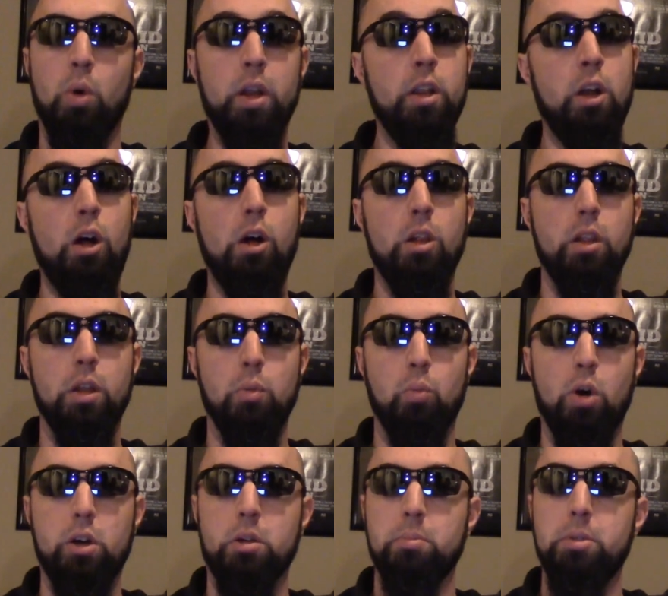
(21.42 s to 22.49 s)
one and all, and
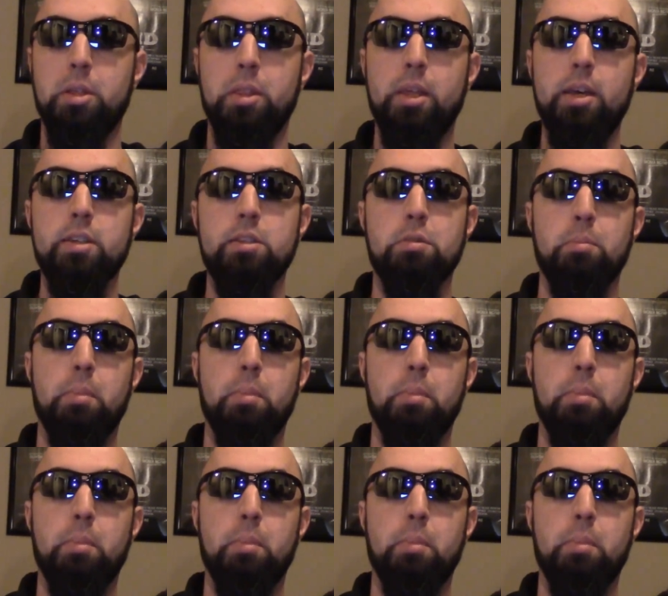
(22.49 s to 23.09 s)
welcome to this,